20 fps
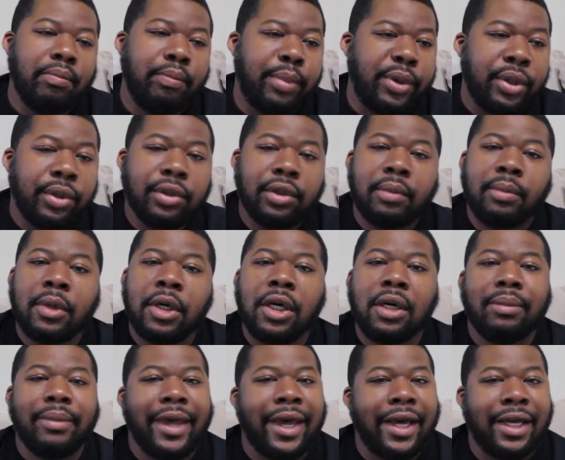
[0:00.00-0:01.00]
build him
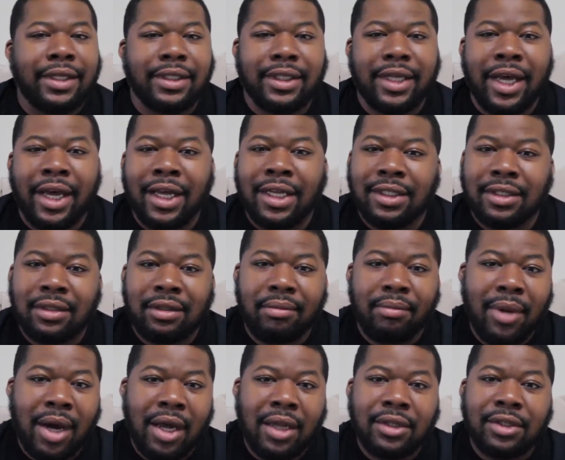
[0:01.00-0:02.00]
up as, as the
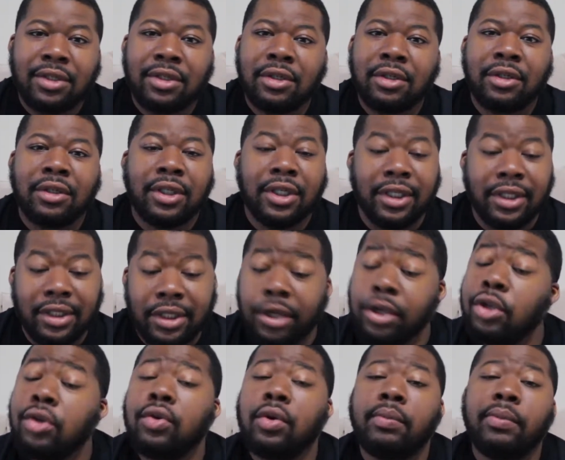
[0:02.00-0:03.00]
monster,
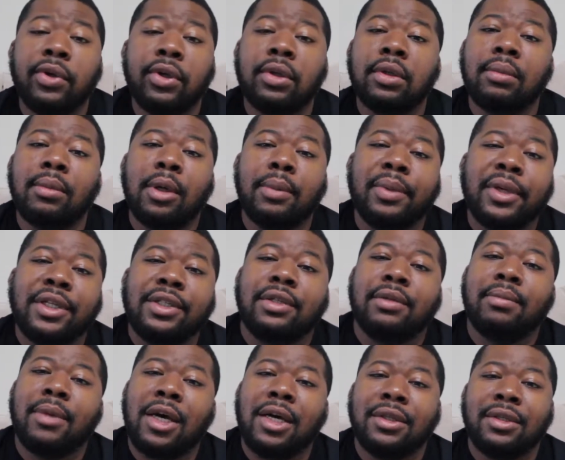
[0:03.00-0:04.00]
continue to build him up as
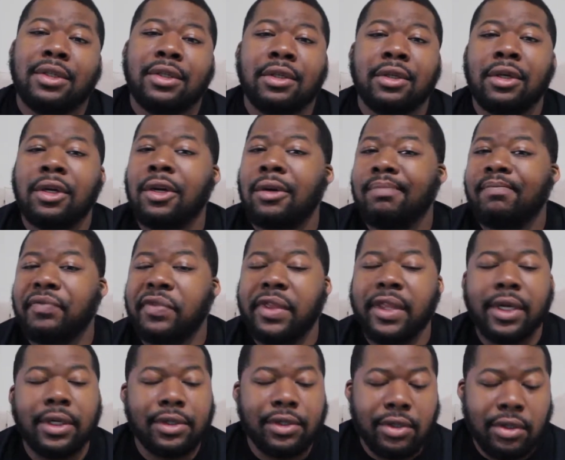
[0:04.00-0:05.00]
the monster.
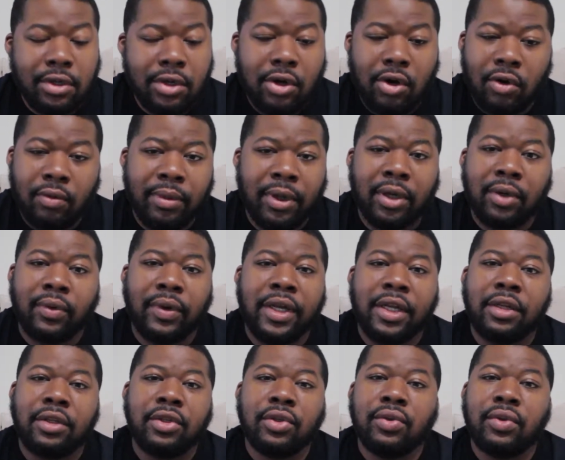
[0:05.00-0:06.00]
And there's no better way
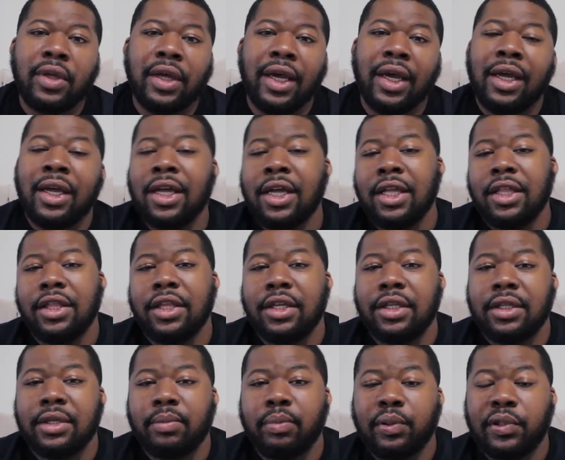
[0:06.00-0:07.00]
to do that
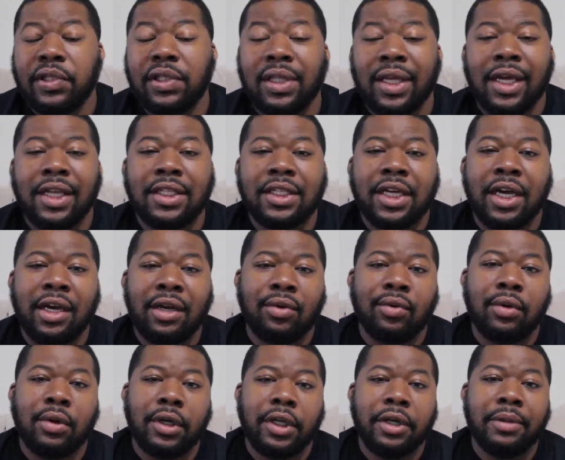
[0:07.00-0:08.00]
than to put that
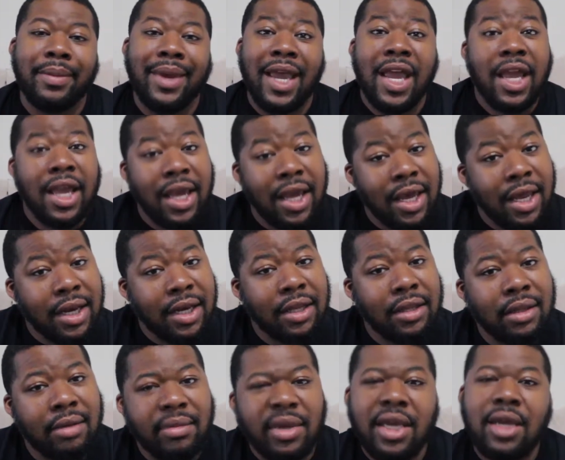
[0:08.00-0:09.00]
title on him. And
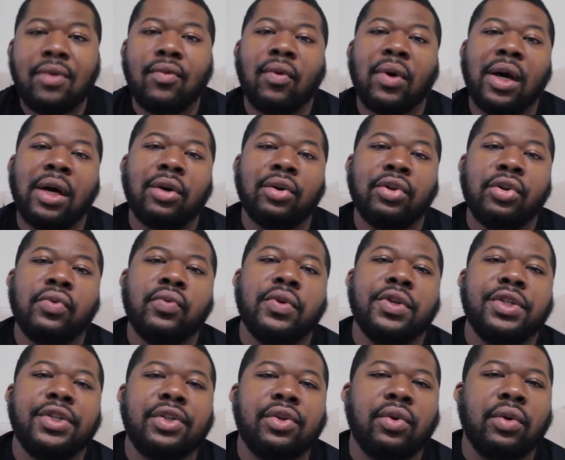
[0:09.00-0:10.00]
in the meanwhile, you
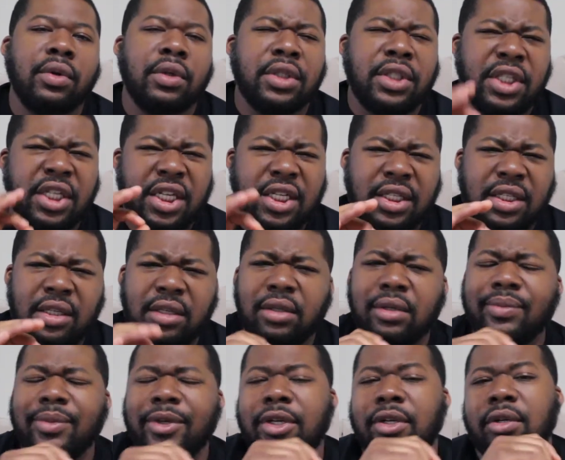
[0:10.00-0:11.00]
restore just a
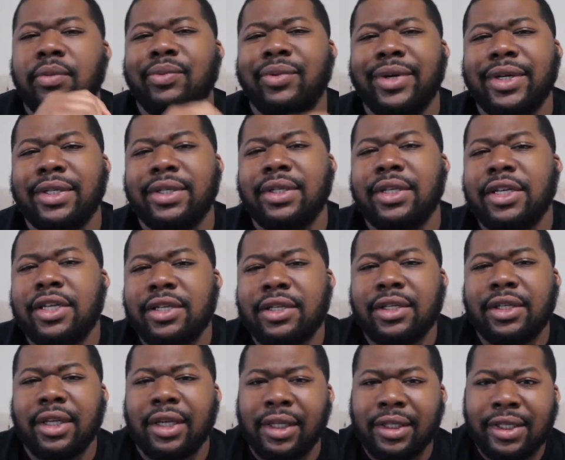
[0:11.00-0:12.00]
little bit of the prestige
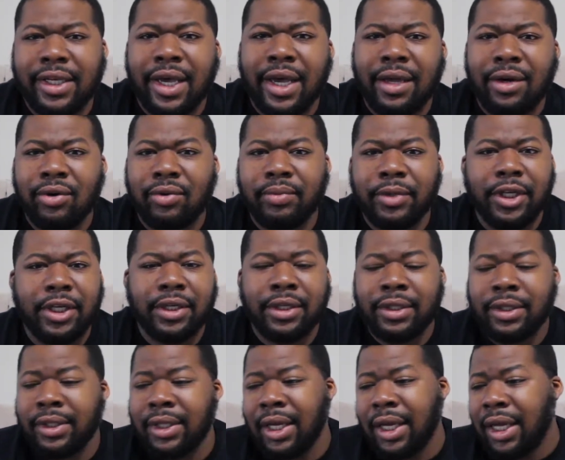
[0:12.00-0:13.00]
to that title
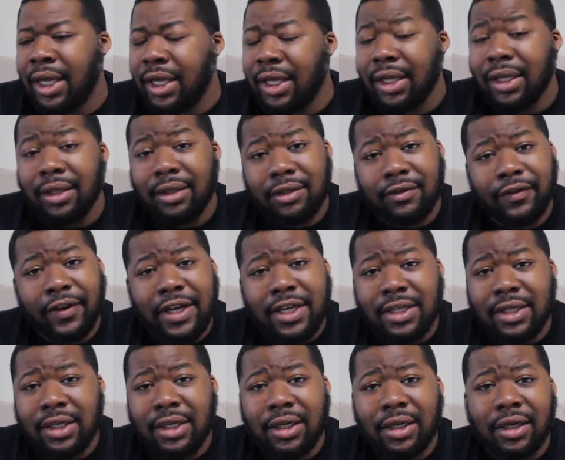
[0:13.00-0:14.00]
because let's
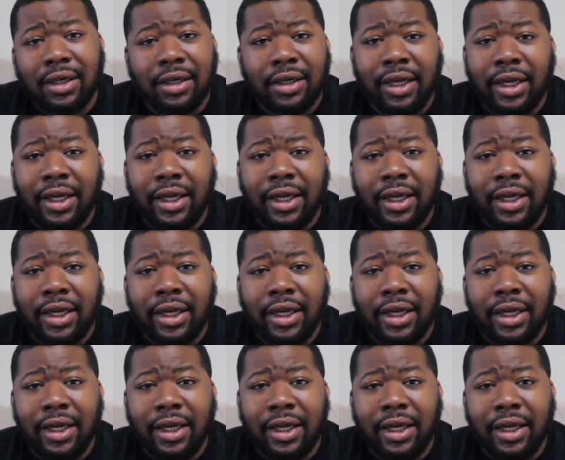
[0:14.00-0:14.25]
face it,